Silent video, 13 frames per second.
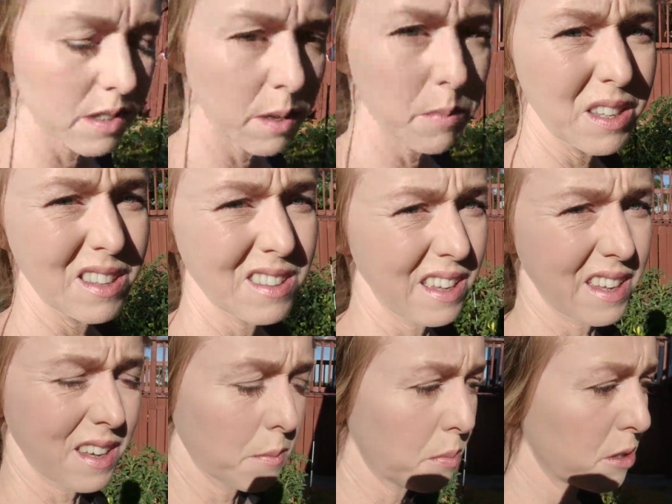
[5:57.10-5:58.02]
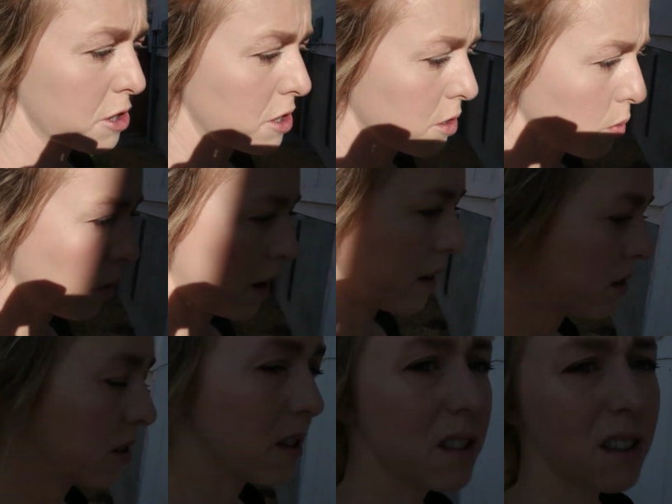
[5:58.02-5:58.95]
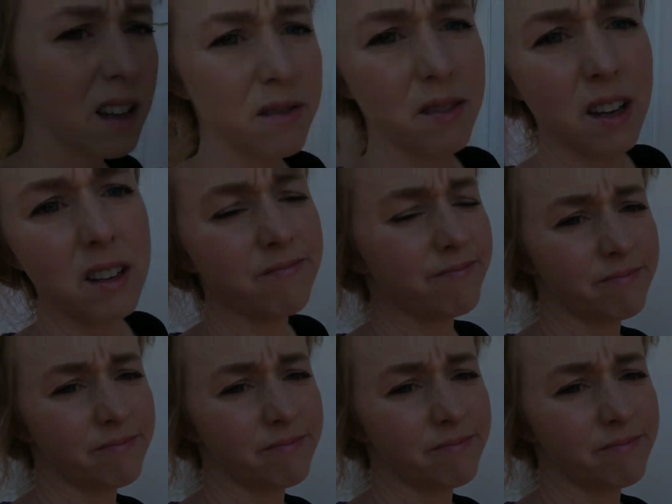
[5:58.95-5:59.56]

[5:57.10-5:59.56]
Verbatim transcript: something that they can't push through the wires because they, they,